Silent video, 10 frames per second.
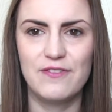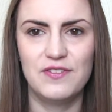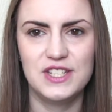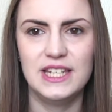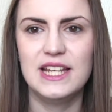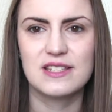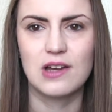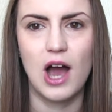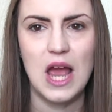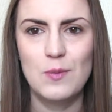50 years
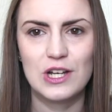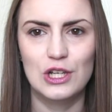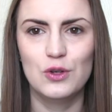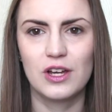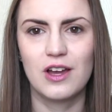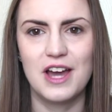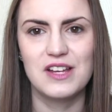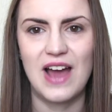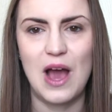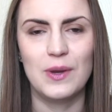time would look
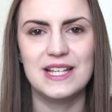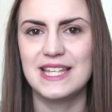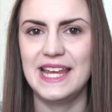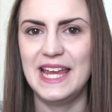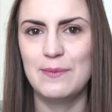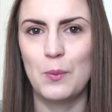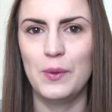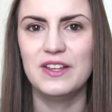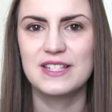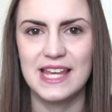kind of how we see him when
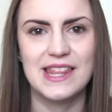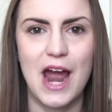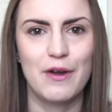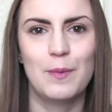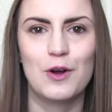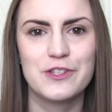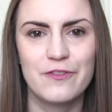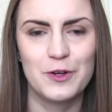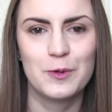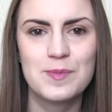we see the Harry Potter
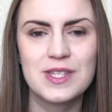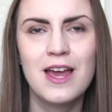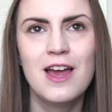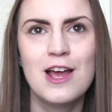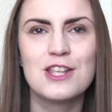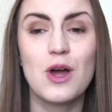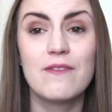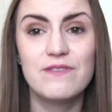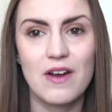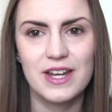films. So
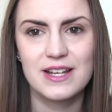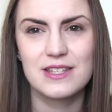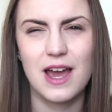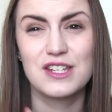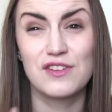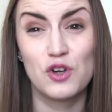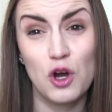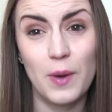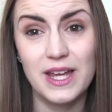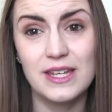I'm very excited. I've
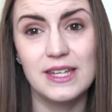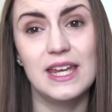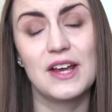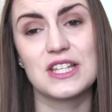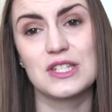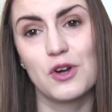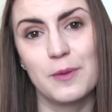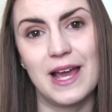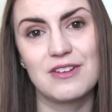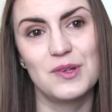got to wait a year because it's not
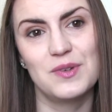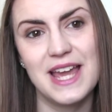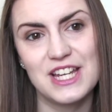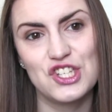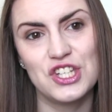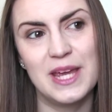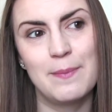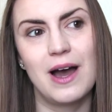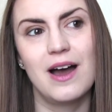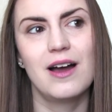going to be out till next year,
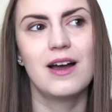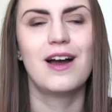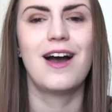but